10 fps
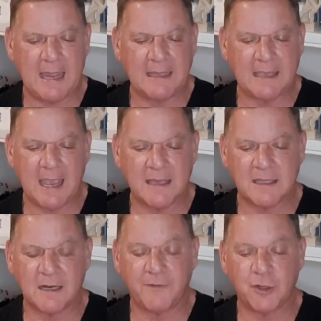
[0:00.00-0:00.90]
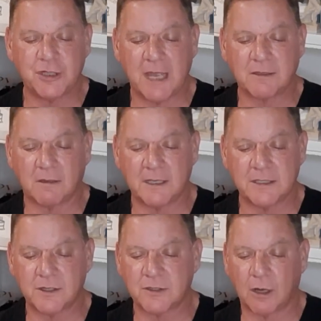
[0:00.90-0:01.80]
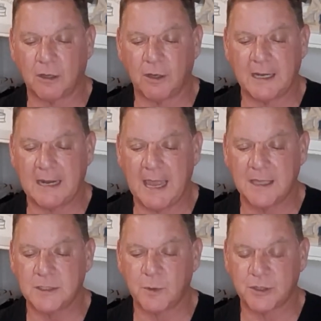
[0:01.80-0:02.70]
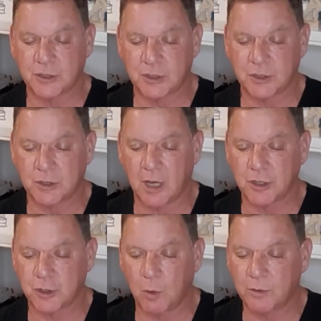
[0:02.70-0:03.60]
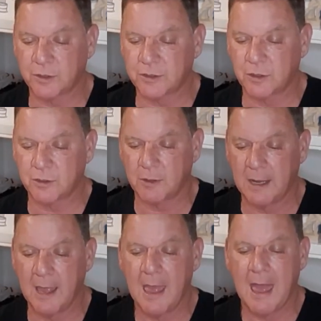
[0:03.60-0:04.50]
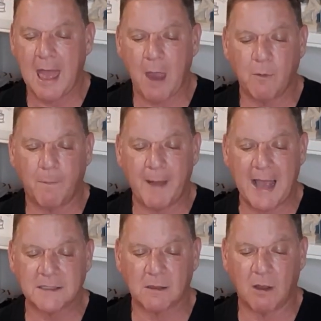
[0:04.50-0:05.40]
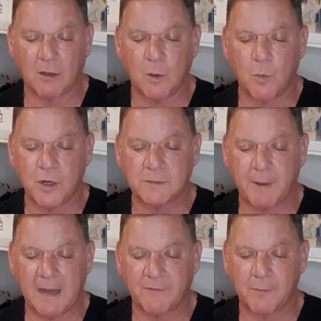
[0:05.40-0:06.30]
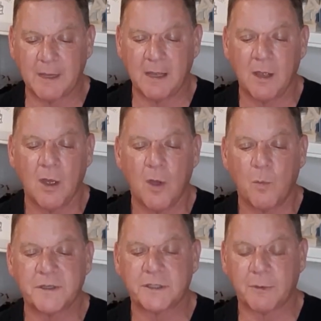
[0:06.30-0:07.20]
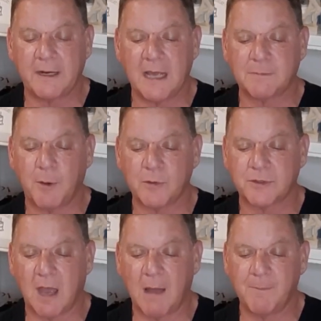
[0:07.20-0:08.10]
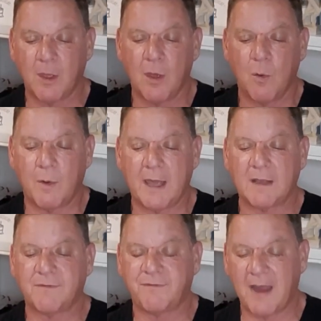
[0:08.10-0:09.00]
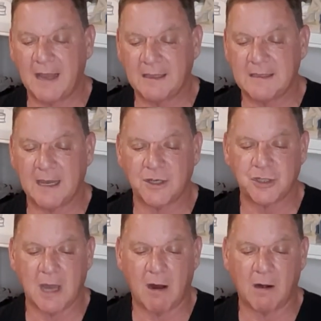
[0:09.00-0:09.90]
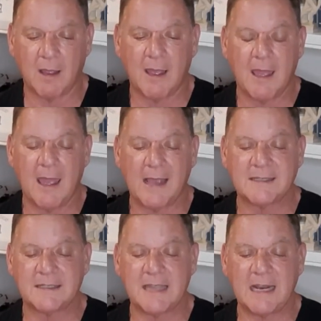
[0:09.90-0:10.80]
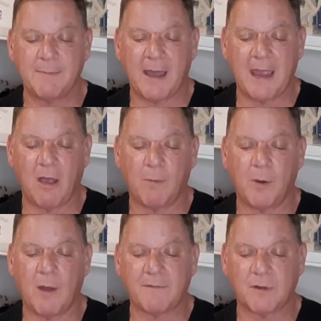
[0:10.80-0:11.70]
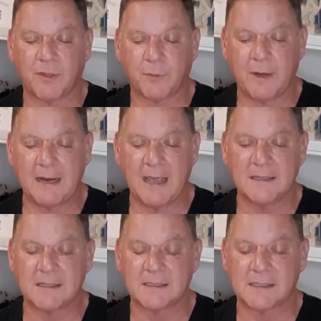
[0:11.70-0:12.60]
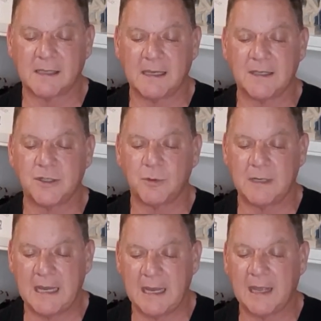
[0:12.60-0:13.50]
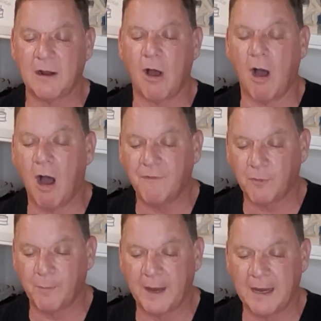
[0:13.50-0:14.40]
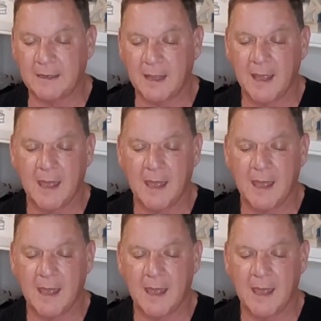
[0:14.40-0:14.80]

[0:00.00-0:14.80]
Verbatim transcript: In case any of your gentle listeners are looking ahead to a, a shoulder surgery, I will pass along the worst pain for me was three days post-op when I could finally take a shower. Extending my elbow after three days in a sling is unique and awful pain